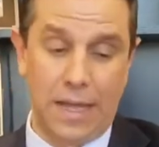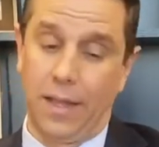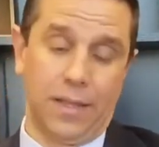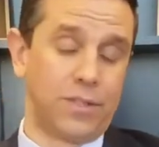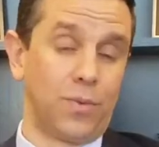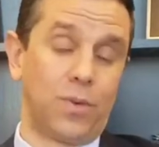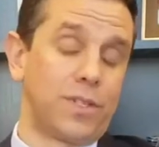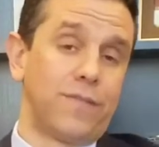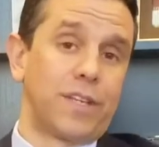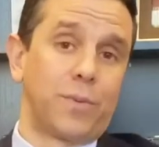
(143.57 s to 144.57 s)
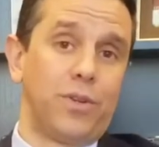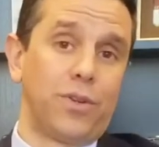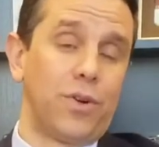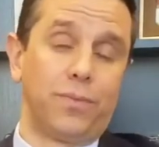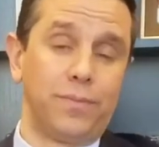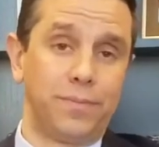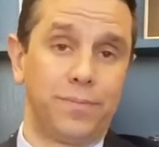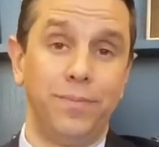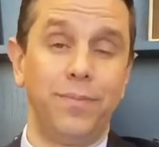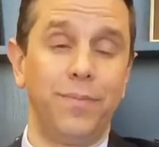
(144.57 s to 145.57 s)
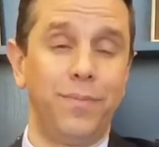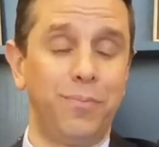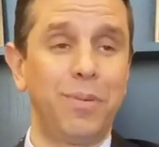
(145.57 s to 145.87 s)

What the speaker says: It's the worst investment you can own.